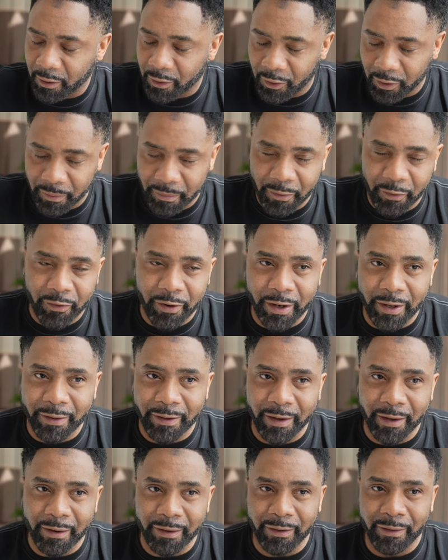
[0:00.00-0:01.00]
Conor McGregor
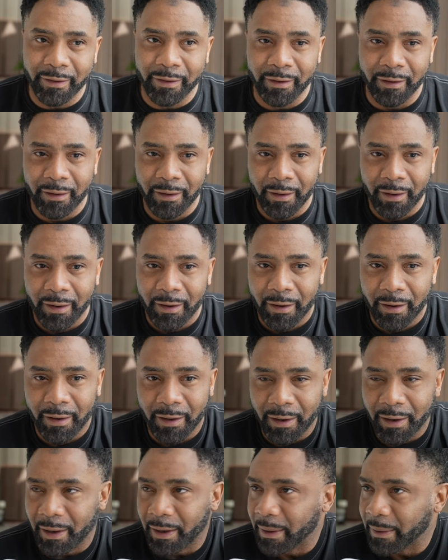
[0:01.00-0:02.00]
did
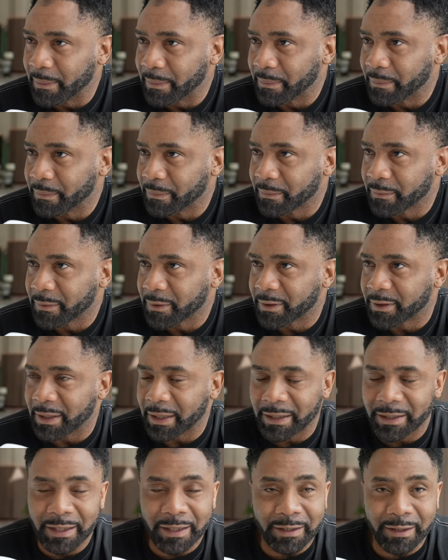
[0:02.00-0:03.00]
um,
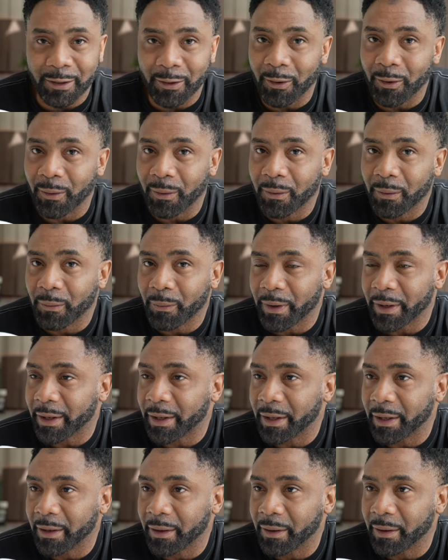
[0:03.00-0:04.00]
six years ago when
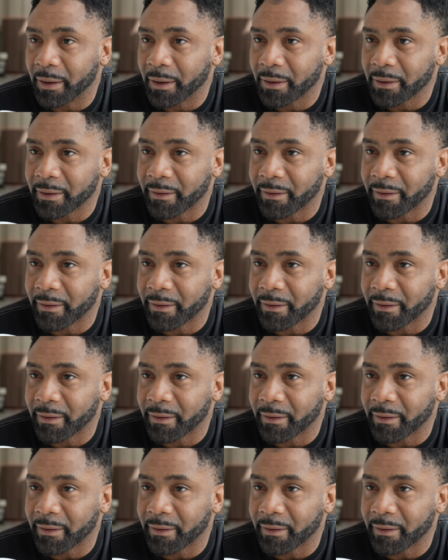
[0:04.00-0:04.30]
he,